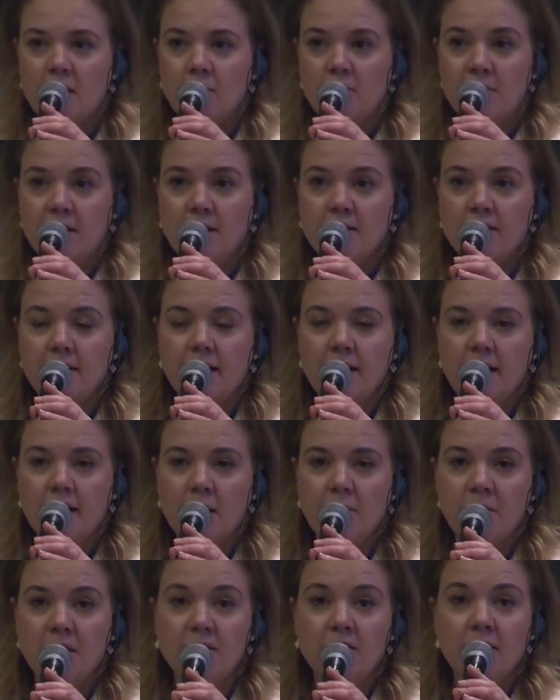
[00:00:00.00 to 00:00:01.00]
basically
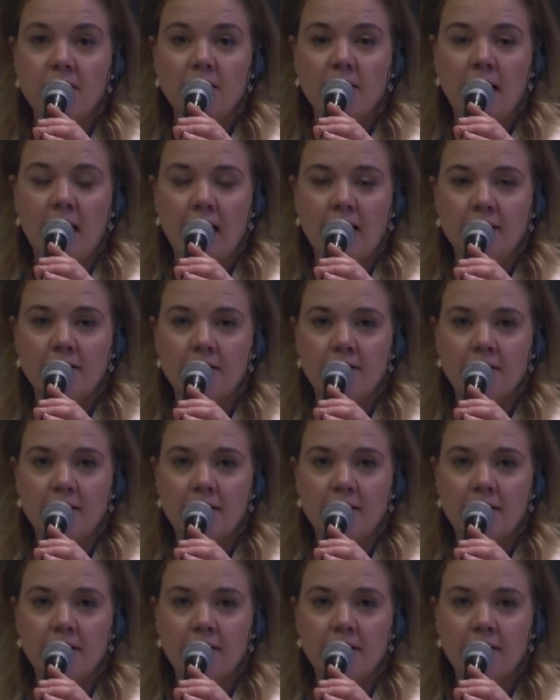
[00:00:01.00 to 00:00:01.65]
materializes